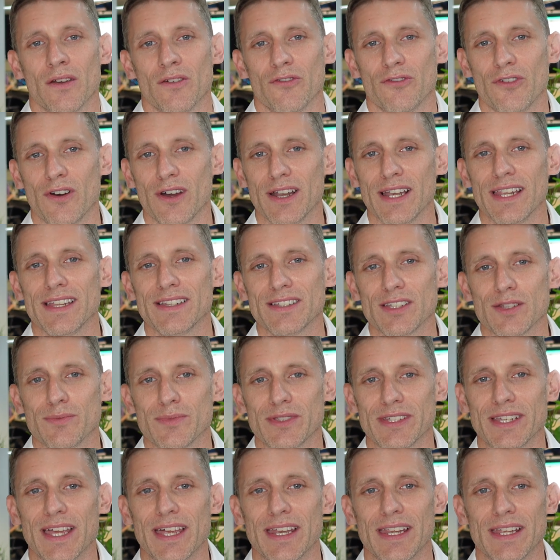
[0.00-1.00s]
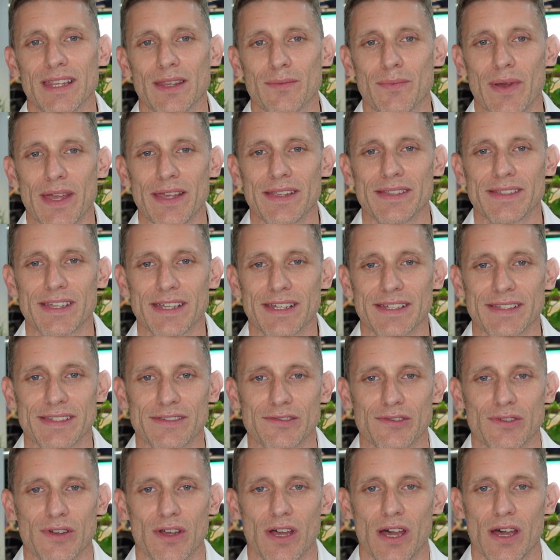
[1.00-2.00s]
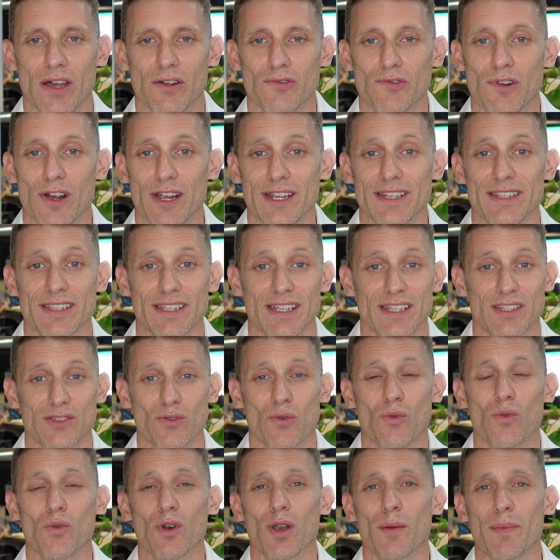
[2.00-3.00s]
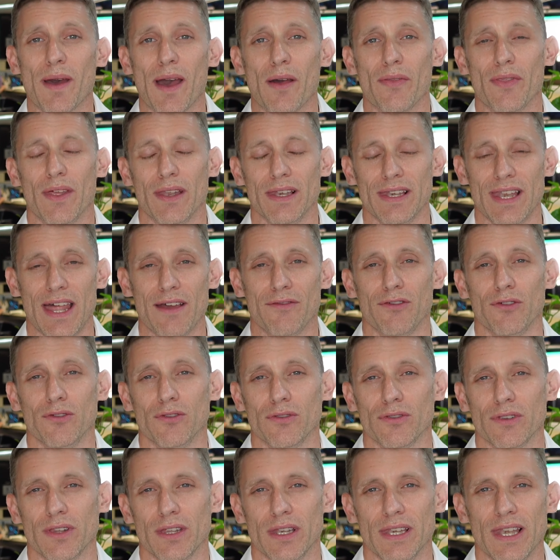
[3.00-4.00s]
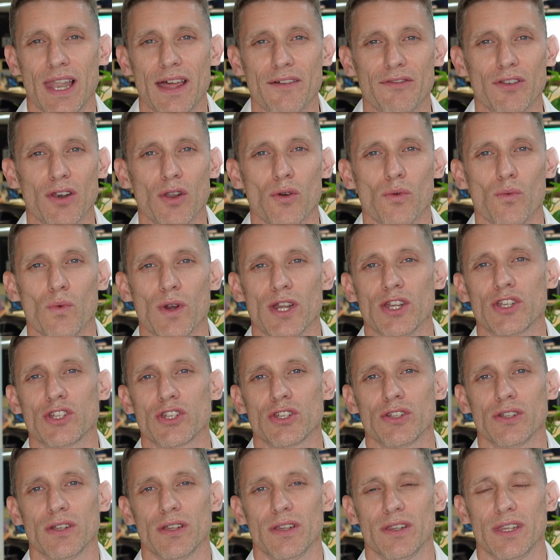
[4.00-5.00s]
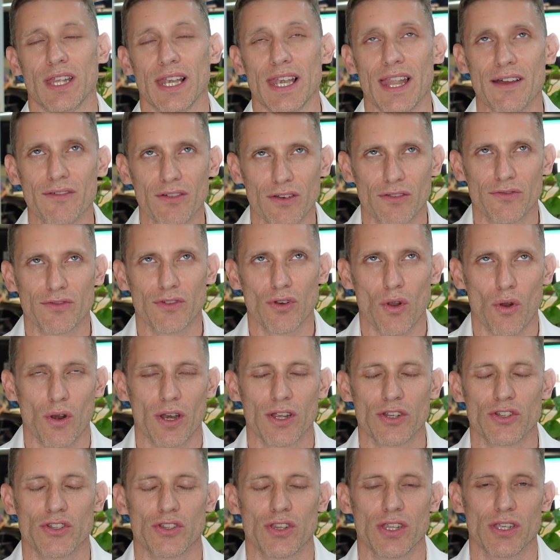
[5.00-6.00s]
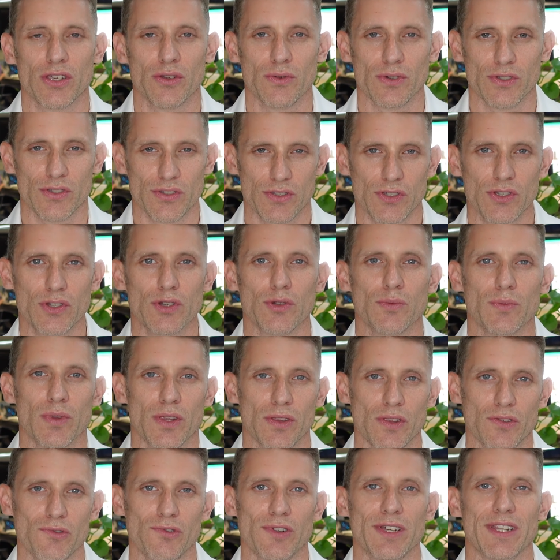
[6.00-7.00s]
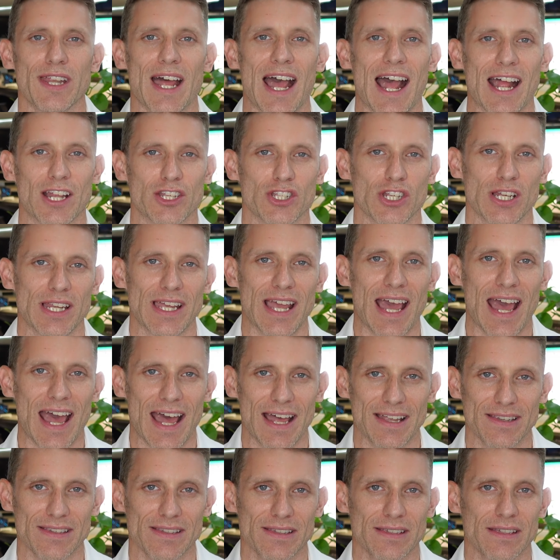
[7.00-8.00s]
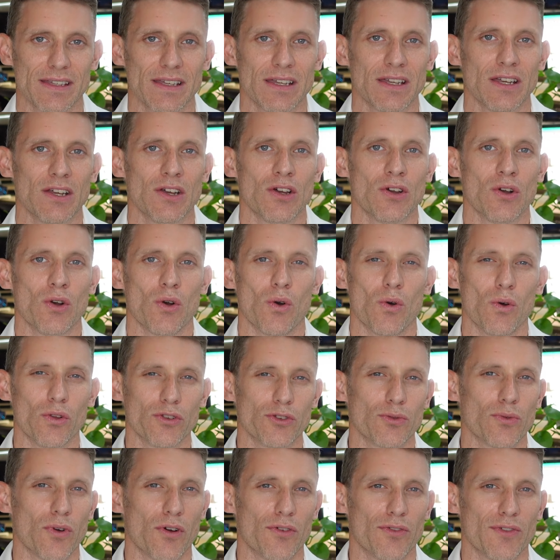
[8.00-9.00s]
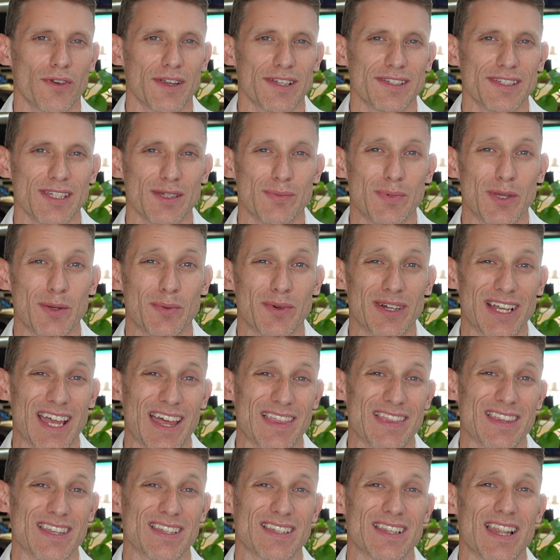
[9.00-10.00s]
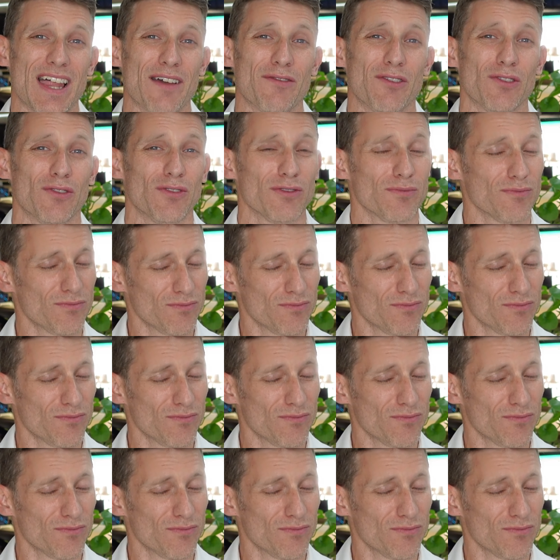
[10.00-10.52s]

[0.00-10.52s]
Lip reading: Finally, in terms of getting the basics right, it's all about the level of knowledge that you assume that the reader actually has. All too often I see people get this level